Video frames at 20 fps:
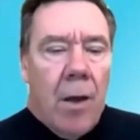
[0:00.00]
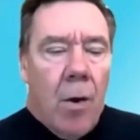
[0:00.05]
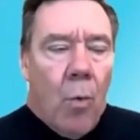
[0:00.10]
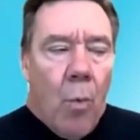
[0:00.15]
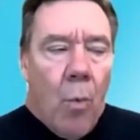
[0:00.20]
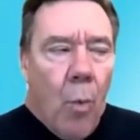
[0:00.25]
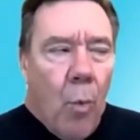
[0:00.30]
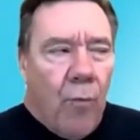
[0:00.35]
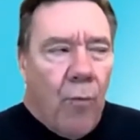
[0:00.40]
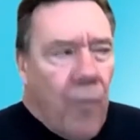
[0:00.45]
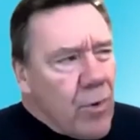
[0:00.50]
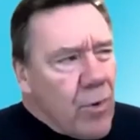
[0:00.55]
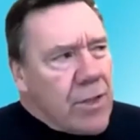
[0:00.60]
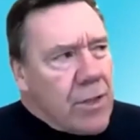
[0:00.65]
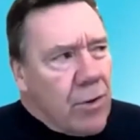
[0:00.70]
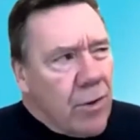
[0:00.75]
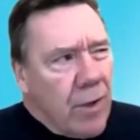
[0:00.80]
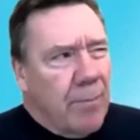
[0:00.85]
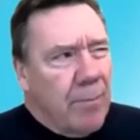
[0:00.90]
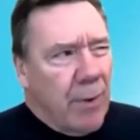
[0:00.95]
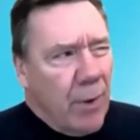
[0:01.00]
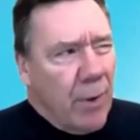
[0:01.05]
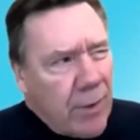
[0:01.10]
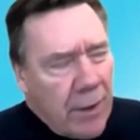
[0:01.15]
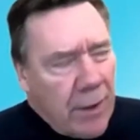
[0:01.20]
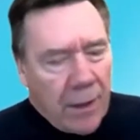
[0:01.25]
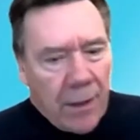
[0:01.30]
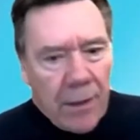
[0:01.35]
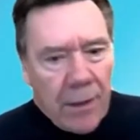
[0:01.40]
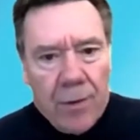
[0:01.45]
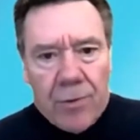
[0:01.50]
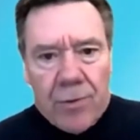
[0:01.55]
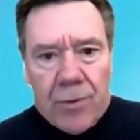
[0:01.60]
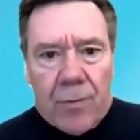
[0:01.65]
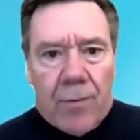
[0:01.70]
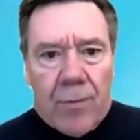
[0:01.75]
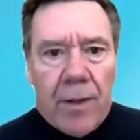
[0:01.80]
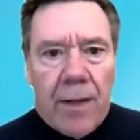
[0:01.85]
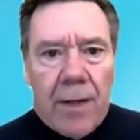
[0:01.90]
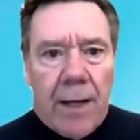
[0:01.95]
Focusing on building enclosure
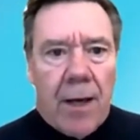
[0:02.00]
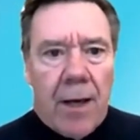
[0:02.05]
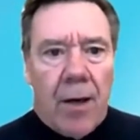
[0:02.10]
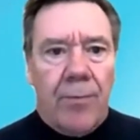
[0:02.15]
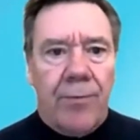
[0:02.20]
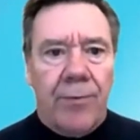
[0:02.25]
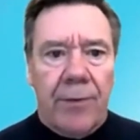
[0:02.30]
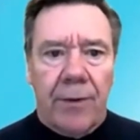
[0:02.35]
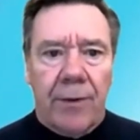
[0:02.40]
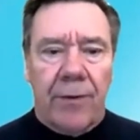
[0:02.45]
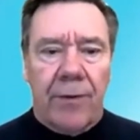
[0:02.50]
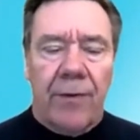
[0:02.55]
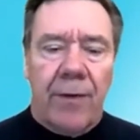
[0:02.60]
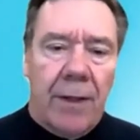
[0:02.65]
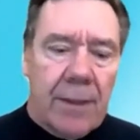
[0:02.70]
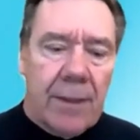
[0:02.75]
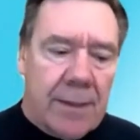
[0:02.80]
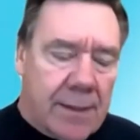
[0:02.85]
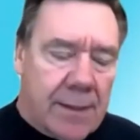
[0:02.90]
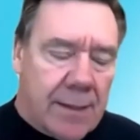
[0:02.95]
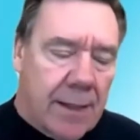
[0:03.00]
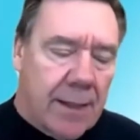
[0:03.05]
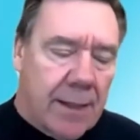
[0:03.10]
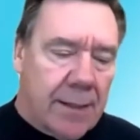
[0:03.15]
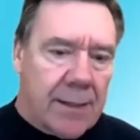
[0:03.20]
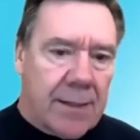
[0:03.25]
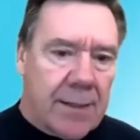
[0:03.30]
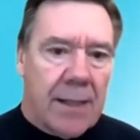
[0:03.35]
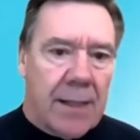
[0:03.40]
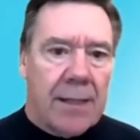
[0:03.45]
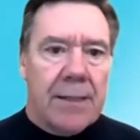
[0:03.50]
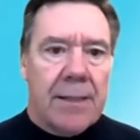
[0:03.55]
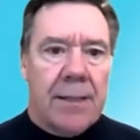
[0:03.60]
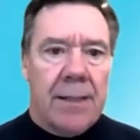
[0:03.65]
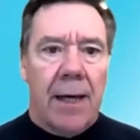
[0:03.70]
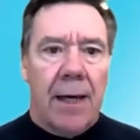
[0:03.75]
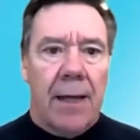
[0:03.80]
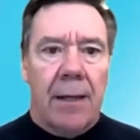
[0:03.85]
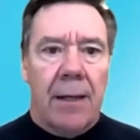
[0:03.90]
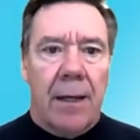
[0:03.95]
really helps us in the sense
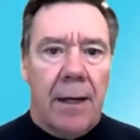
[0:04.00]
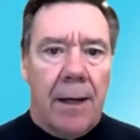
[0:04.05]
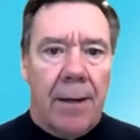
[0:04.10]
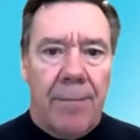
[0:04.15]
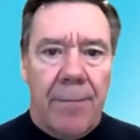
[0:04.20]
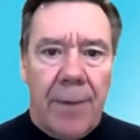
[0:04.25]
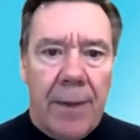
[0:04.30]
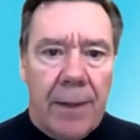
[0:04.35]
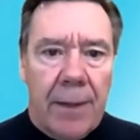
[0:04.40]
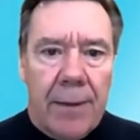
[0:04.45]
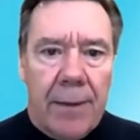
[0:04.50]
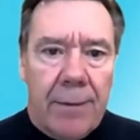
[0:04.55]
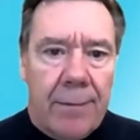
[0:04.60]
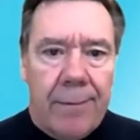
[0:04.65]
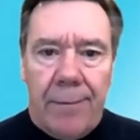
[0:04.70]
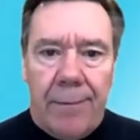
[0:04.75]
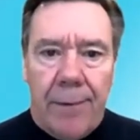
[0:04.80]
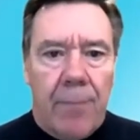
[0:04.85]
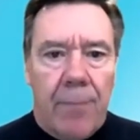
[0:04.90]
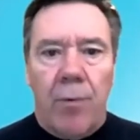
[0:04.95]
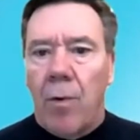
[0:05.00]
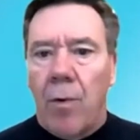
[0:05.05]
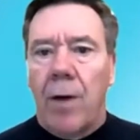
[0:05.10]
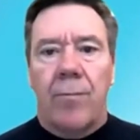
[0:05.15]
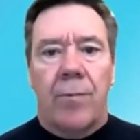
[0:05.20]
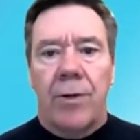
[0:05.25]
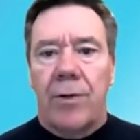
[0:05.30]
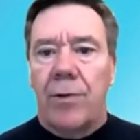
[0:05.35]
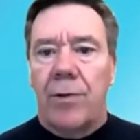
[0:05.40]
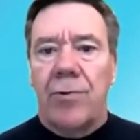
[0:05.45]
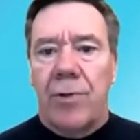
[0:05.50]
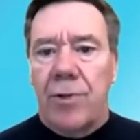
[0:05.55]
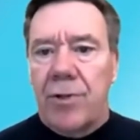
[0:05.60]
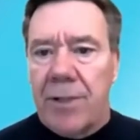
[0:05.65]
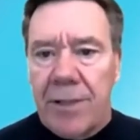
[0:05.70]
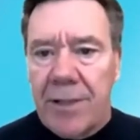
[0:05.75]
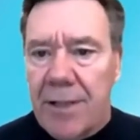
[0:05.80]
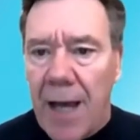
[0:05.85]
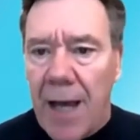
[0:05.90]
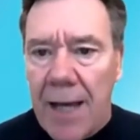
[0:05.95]
that it, number one, reduces the
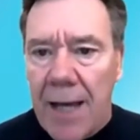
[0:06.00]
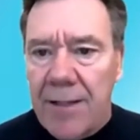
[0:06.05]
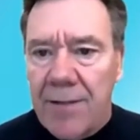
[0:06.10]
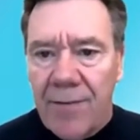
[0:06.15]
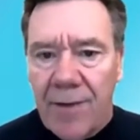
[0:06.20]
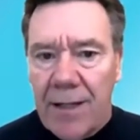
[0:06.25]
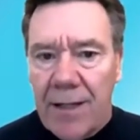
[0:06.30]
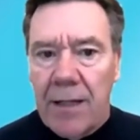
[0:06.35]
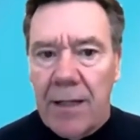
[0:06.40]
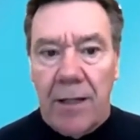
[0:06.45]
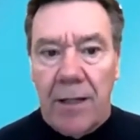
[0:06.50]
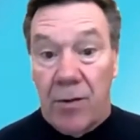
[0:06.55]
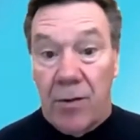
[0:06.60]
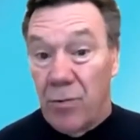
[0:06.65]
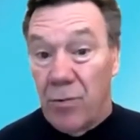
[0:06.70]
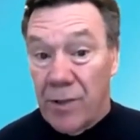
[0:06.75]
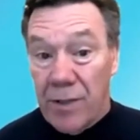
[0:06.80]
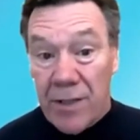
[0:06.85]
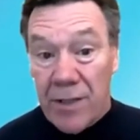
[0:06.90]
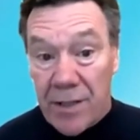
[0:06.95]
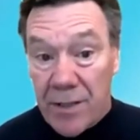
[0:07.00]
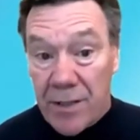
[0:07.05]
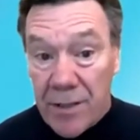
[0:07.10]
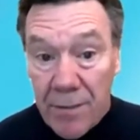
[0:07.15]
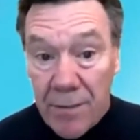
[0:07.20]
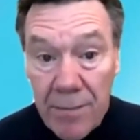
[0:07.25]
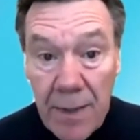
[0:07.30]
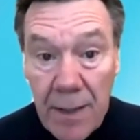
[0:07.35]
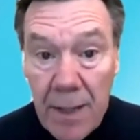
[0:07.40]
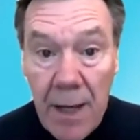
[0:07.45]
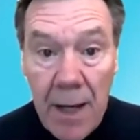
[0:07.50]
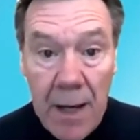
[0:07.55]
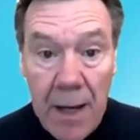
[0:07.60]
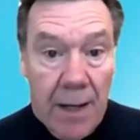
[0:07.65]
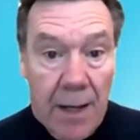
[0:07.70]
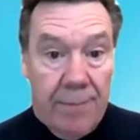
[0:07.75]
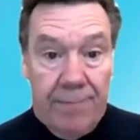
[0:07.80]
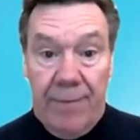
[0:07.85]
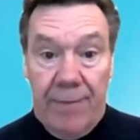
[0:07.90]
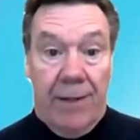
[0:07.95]
size of the heating and cooling system,
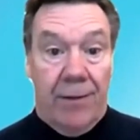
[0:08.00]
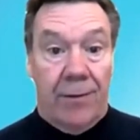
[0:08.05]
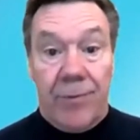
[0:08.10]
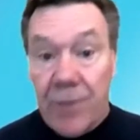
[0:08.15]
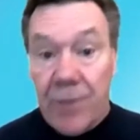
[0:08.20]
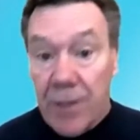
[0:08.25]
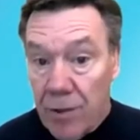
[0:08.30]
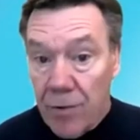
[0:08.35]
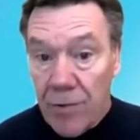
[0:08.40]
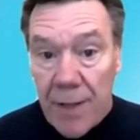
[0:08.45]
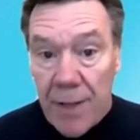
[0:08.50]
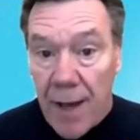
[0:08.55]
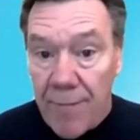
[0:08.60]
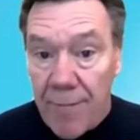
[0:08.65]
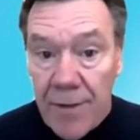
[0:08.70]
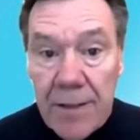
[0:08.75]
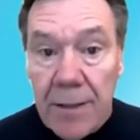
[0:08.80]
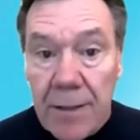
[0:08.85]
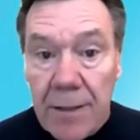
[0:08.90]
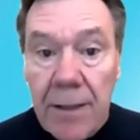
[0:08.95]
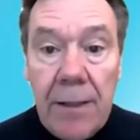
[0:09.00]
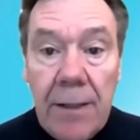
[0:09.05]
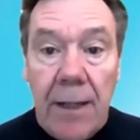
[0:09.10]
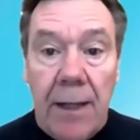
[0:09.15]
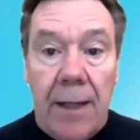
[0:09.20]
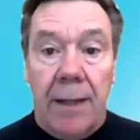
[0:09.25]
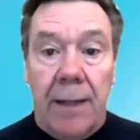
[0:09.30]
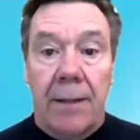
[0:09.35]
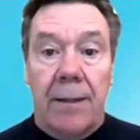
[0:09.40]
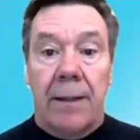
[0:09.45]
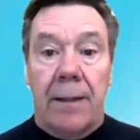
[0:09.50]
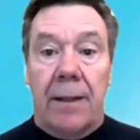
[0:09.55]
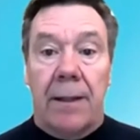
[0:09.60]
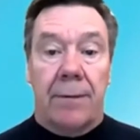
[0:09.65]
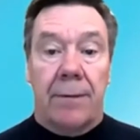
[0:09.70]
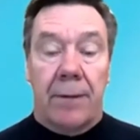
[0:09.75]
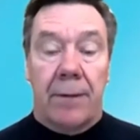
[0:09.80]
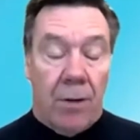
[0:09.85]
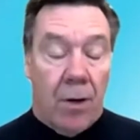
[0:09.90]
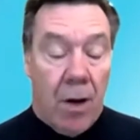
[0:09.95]
energy use, obviously, and
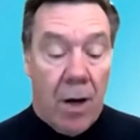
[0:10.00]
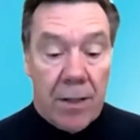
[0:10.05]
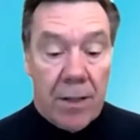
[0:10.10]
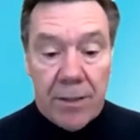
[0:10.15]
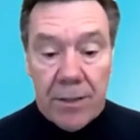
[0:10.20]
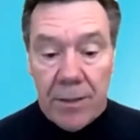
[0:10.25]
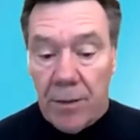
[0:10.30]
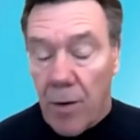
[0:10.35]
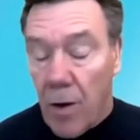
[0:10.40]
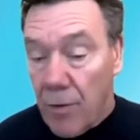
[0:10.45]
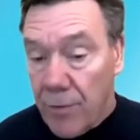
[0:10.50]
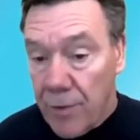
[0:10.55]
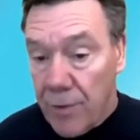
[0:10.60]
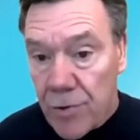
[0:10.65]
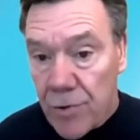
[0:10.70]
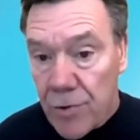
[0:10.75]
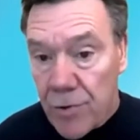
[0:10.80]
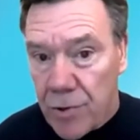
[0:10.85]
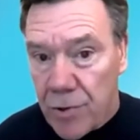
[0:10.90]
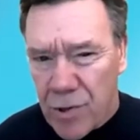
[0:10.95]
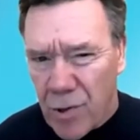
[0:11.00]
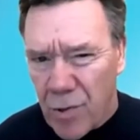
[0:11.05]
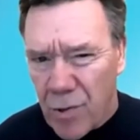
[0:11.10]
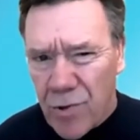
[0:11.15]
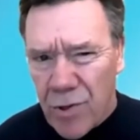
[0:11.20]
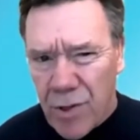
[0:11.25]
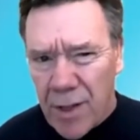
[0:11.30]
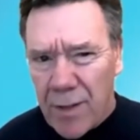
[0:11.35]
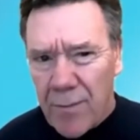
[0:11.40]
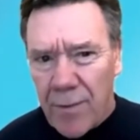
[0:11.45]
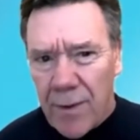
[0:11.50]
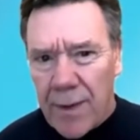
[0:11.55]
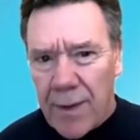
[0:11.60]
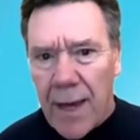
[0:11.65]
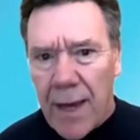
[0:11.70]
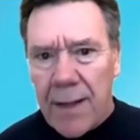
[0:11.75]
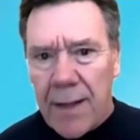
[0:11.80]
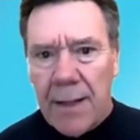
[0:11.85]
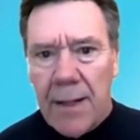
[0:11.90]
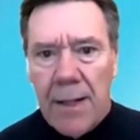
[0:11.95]
costs and all the issues associated with that.